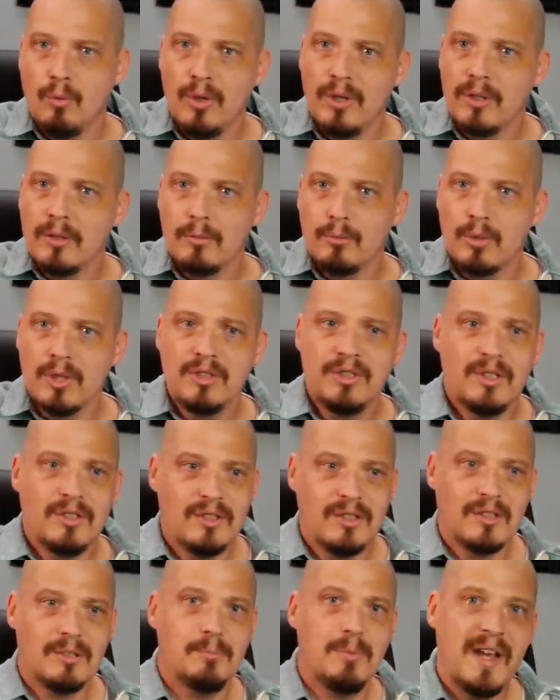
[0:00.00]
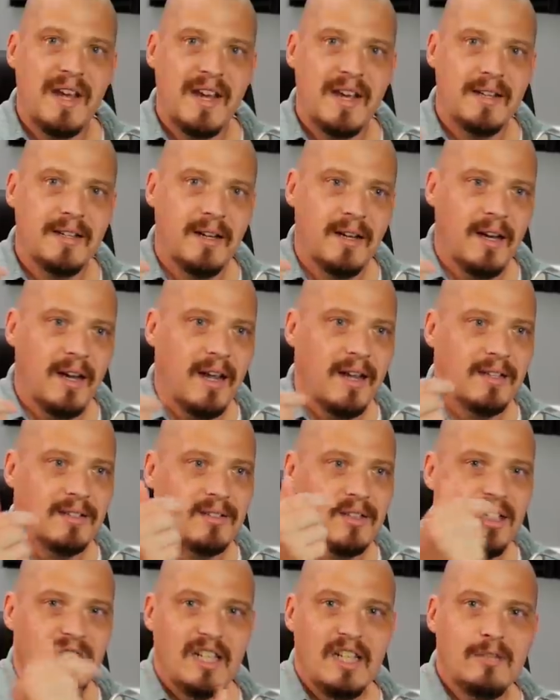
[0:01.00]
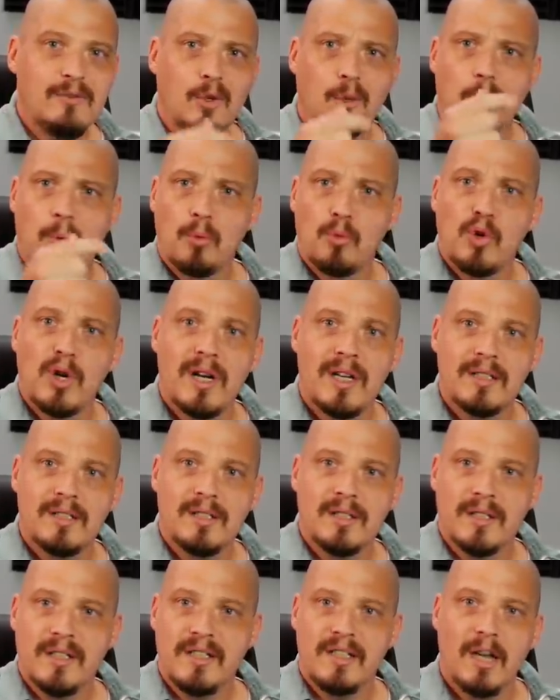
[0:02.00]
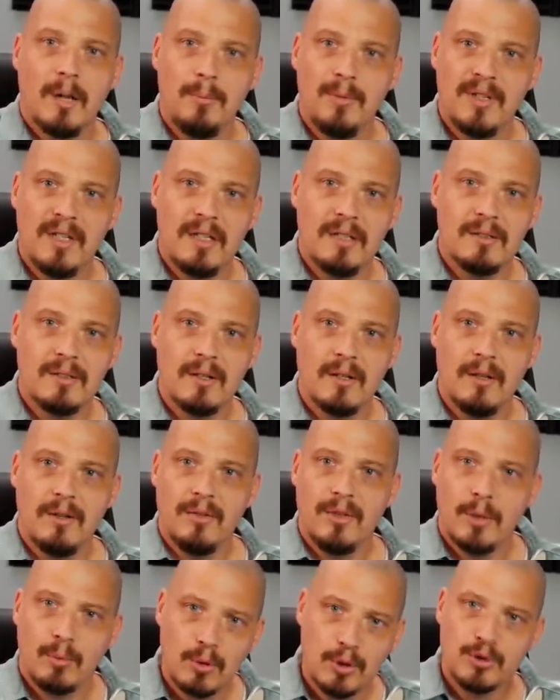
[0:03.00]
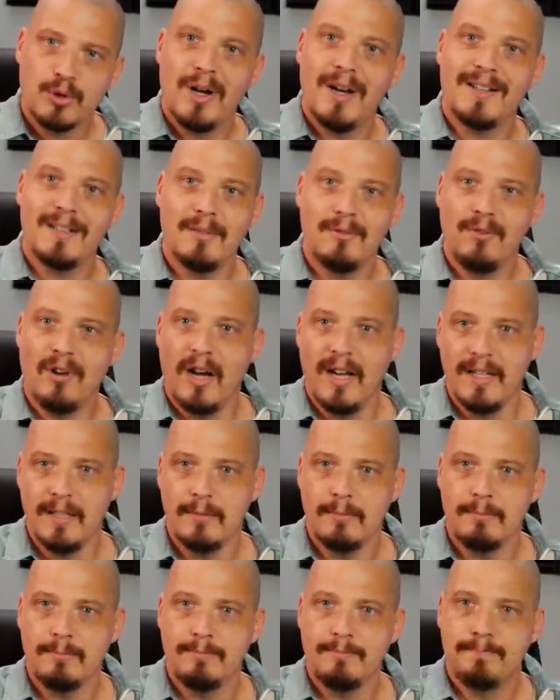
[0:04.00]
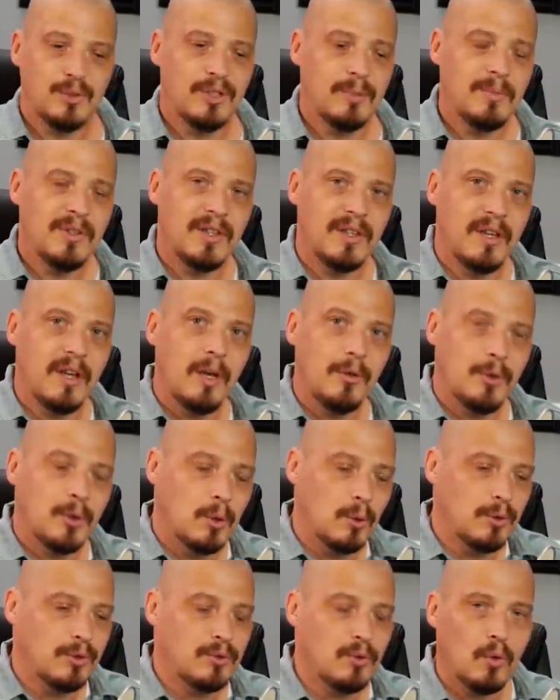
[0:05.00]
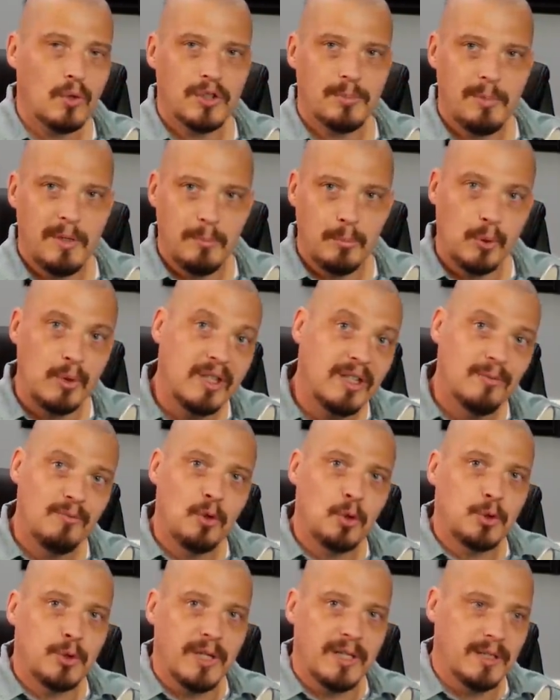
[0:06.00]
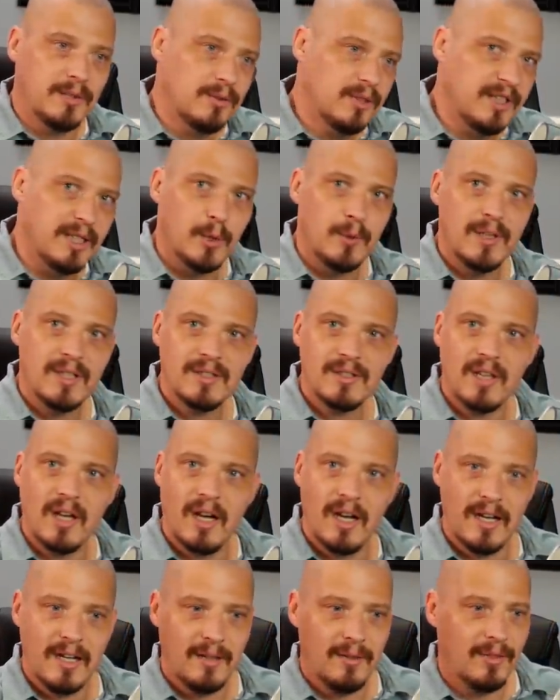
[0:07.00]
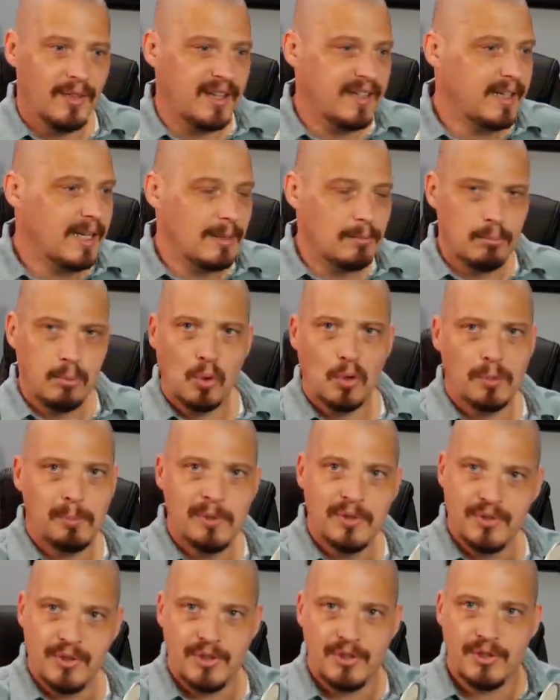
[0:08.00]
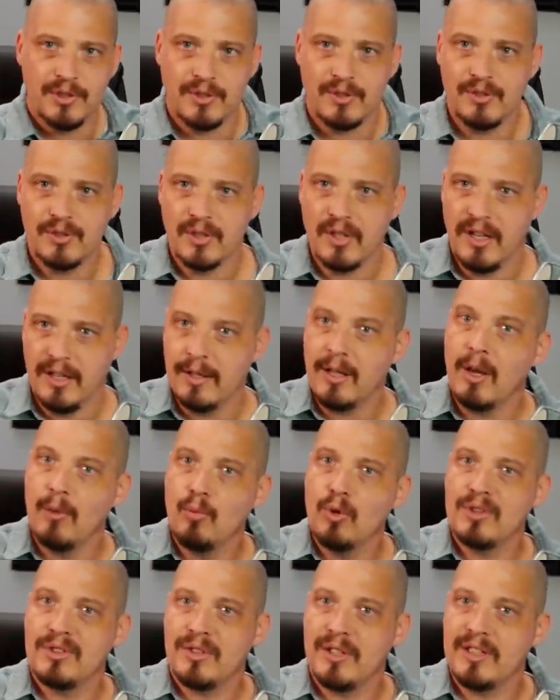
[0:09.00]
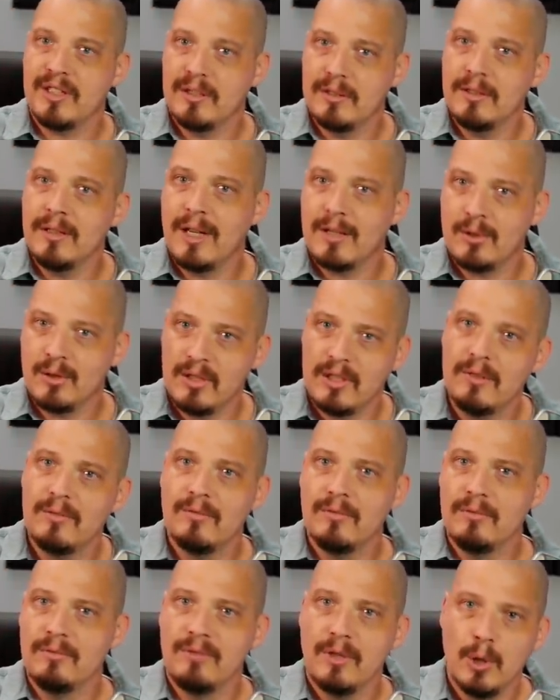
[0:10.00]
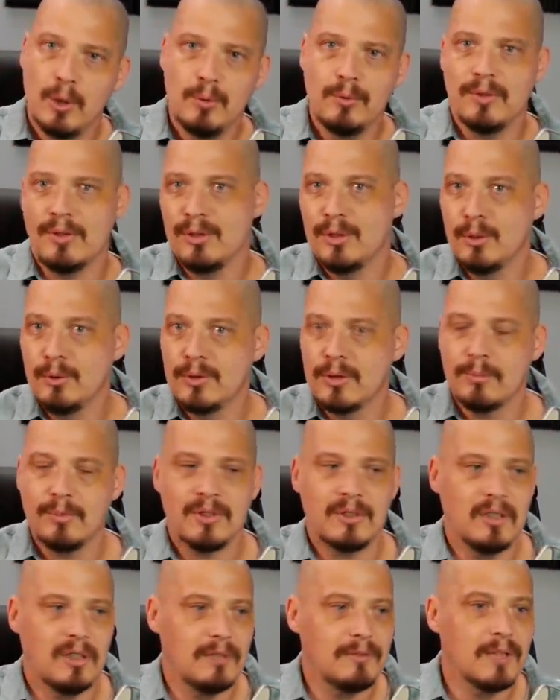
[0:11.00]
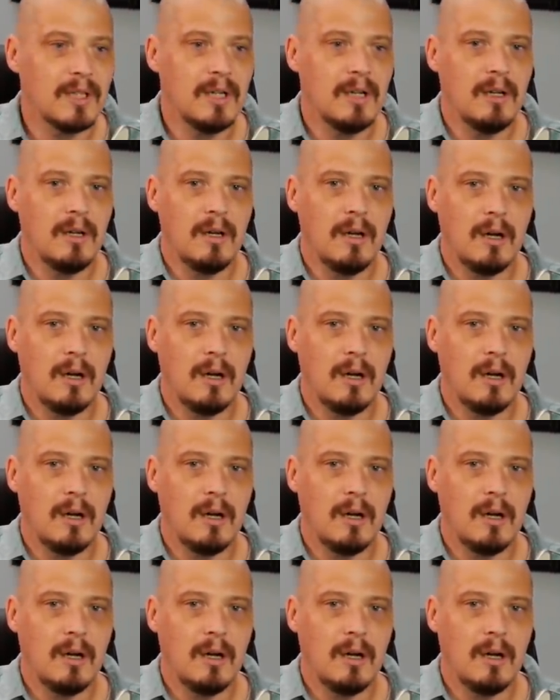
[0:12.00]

we're just as bad as the evil proprietary companies that we're trying to fight. So some of the ethical source people infiltrated the OSI. They got board positions, and once they could actually vote and do some stuff,